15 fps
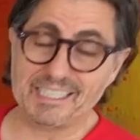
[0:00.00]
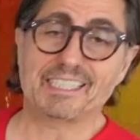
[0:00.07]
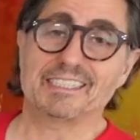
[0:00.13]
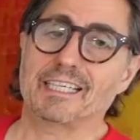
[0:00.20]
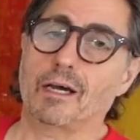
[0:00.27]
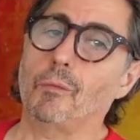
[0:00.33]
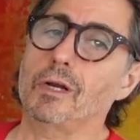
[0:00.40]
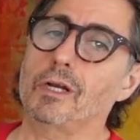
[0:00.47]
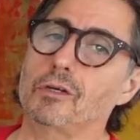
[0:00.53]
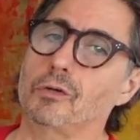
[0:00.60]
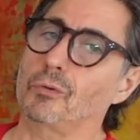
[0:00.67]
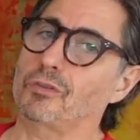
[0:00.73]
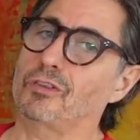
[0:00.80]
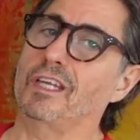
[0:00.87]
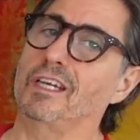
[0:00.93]
because I want to
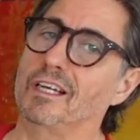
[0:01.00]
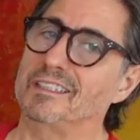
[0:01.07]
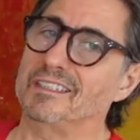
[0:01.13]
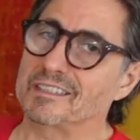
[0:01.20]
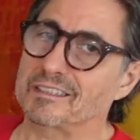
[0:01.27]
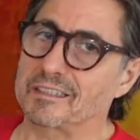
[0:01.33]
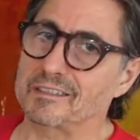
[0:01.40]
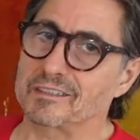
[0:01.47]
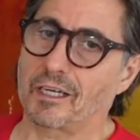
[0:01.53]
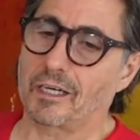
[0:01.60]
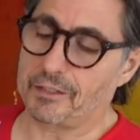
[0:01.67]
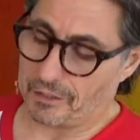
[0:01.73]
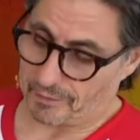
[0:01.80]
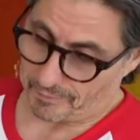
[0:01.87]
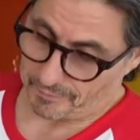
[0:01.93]
go thin on this
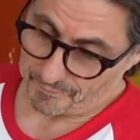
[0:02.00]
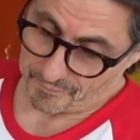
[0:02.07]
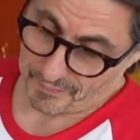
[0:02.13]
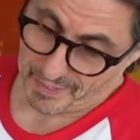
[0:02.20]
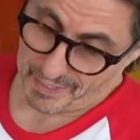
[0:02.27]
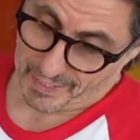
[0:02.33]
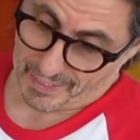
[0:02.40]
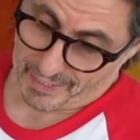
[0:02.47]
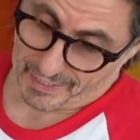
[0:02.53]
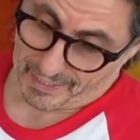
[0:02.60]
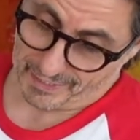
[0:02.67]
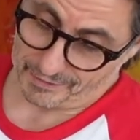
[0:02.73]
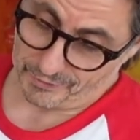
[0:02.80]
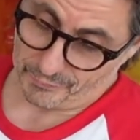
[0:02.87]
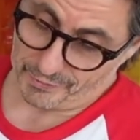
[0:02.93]
lasagna.
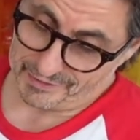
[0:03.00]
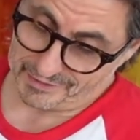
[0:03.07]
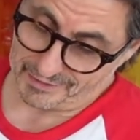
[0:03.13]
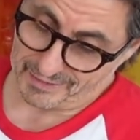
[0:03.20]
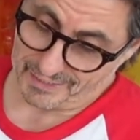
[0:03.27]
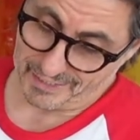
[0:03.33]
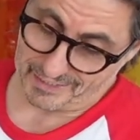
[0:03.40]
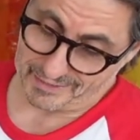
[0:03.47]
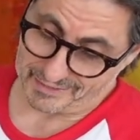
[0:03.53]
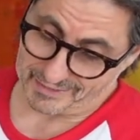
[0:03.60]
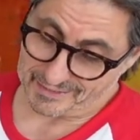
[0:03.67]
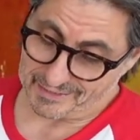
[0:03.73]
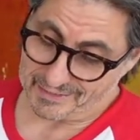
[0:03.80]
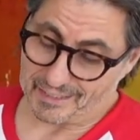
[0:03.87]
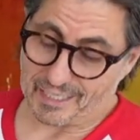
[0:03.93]
And the reason
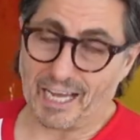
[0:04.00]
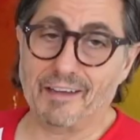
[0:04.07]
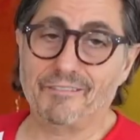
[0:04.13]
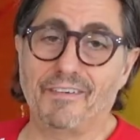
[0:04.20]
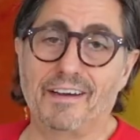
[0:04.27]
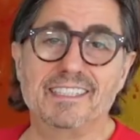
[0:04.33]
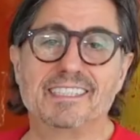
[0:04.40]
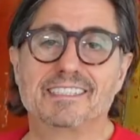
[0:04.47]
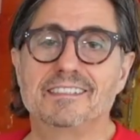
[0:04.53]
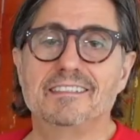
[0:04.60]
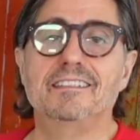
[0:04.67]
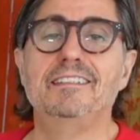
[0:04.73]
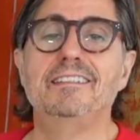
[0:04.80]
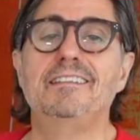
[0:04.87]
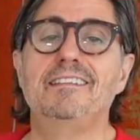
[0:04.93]
is, I find it's
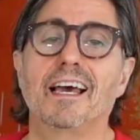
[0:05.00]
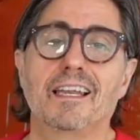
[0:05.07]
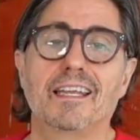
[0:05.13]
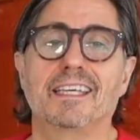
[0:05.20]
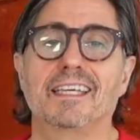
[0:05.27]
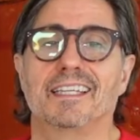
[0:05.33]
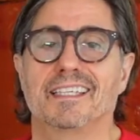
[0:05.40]
delicate